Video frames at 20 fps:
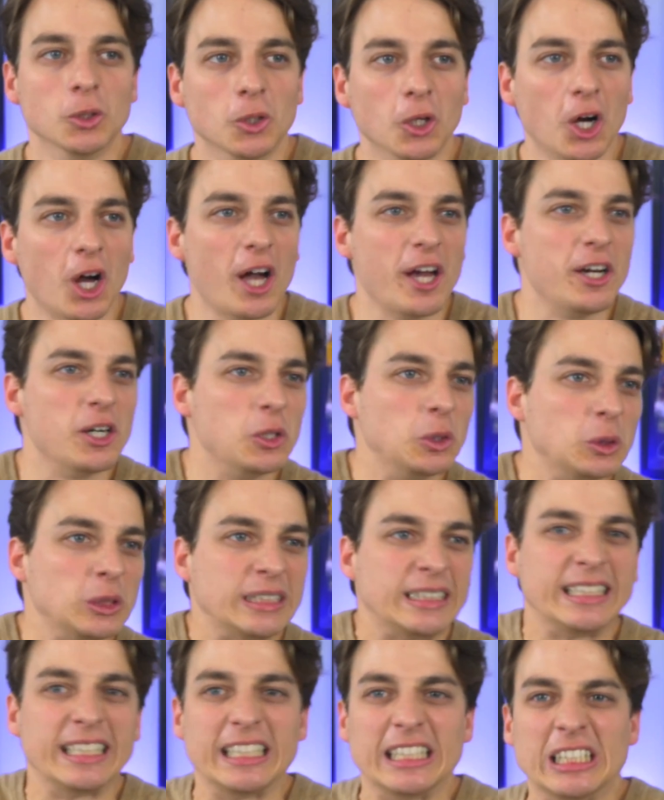well, I
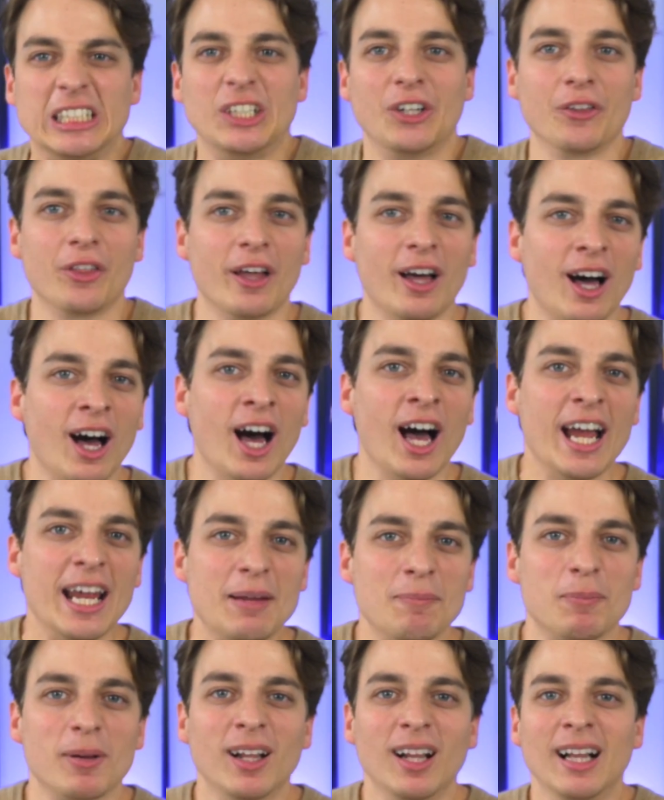don't get all the
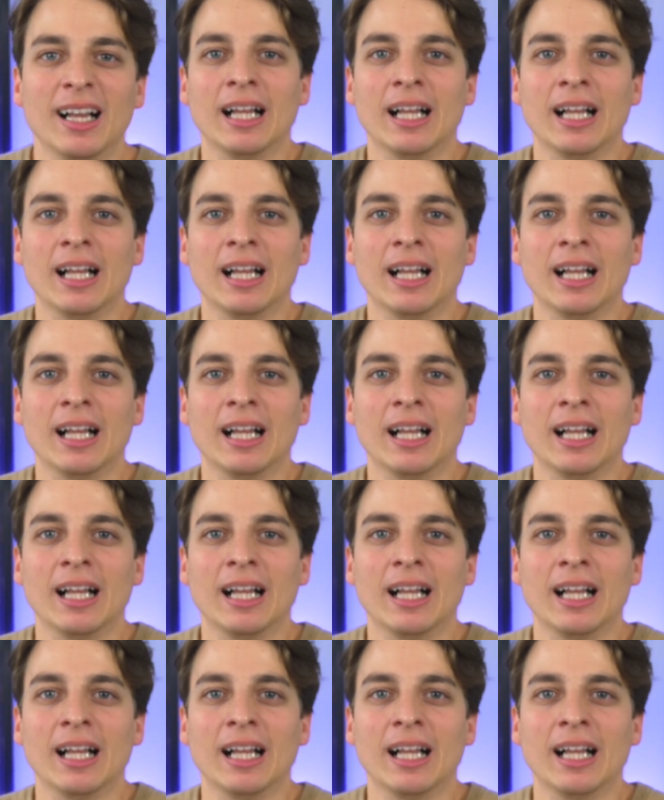hype.